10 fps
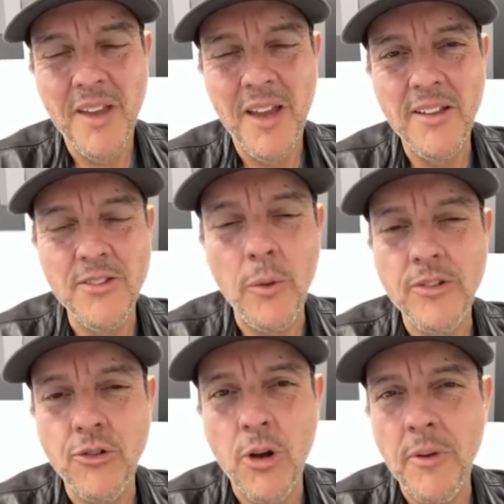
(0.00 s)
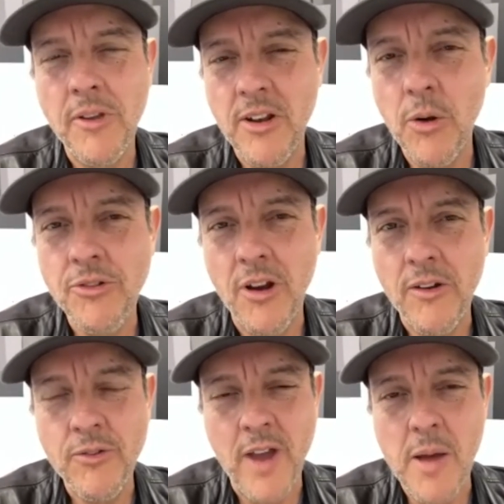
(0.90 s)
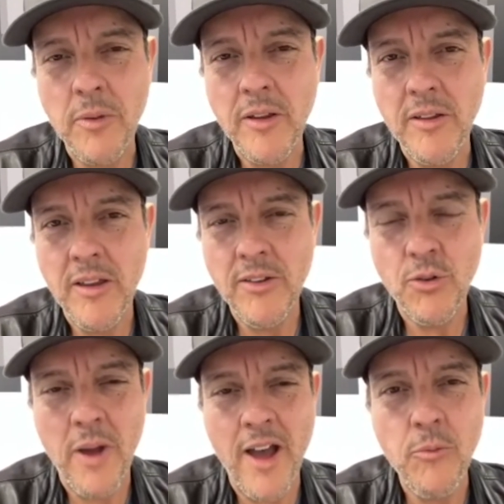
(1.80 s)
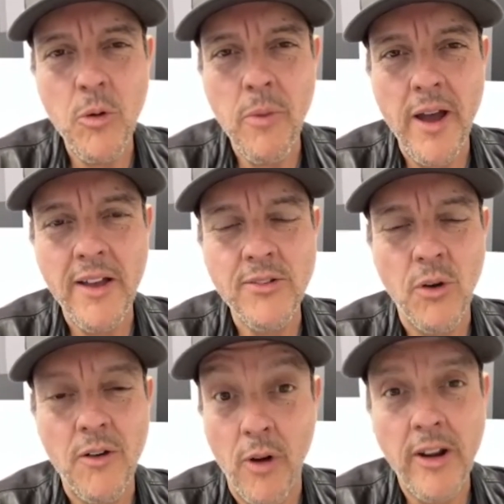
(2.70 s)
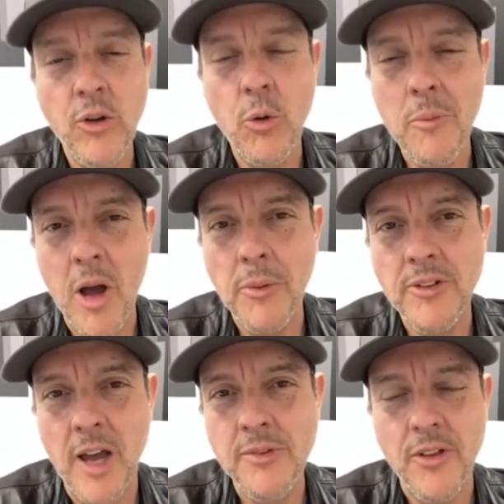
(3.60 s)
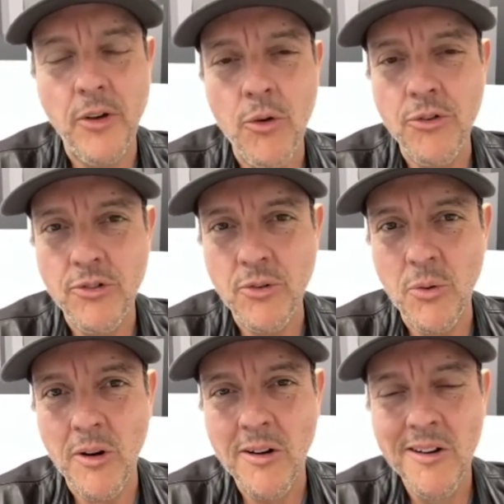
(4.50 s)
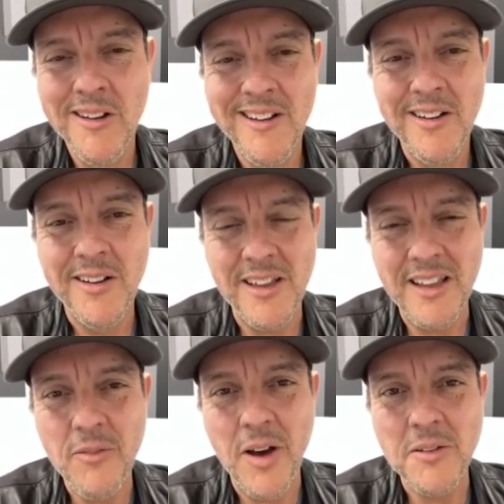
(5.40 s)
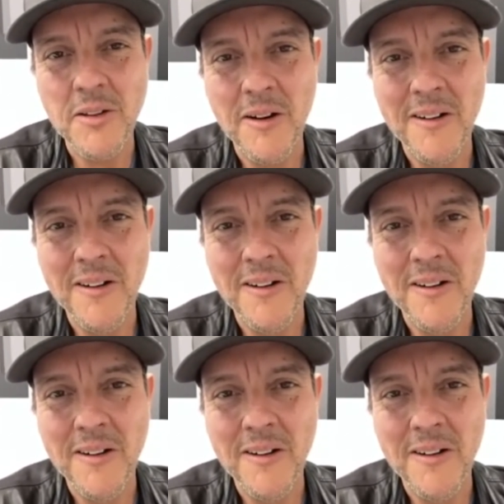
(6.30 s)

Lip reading: It's always a trip because I know Jerry's family is from Half Moon Bay, so I've run into him a couple times in the grocery store because I live out there.